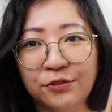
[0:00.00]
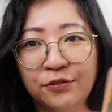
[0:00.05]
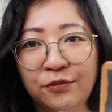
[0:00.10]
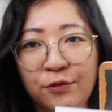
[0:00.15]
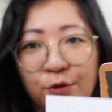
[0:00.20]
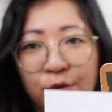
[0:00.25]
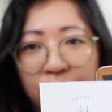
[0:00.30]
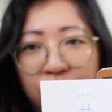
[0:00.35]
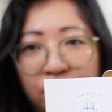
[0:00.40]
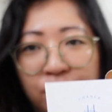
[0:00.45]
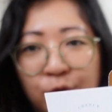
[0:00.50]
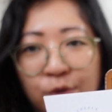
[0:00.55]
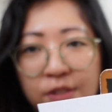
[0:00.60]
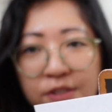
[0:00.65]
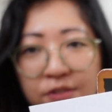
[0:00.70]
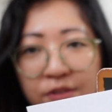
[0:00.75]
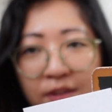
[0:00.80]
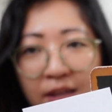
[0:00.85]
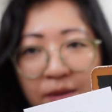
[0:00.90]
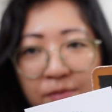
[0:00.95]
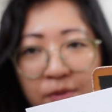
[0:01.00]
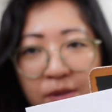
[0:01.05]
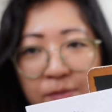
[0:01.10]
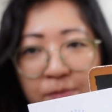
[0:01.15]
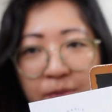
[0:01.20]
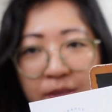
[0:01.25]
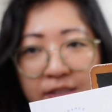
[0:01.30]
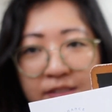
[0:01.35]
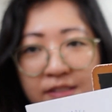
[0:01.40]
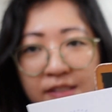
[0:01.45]
44, so that
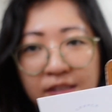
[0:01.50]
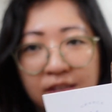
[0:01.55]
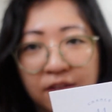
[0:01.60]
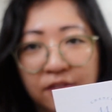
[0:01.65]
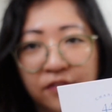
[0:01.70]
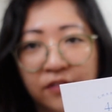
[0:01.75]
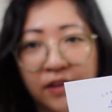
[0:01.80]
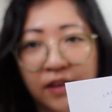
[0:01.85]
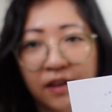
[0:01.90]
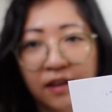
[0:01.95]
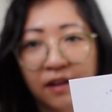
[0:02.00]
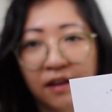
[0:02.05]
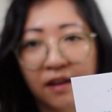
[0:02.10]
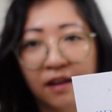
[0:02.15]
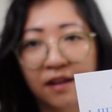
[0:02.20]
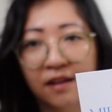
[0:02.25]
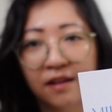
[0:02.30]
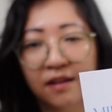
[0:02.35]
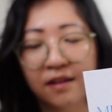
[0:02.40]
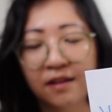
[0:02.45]
might be significant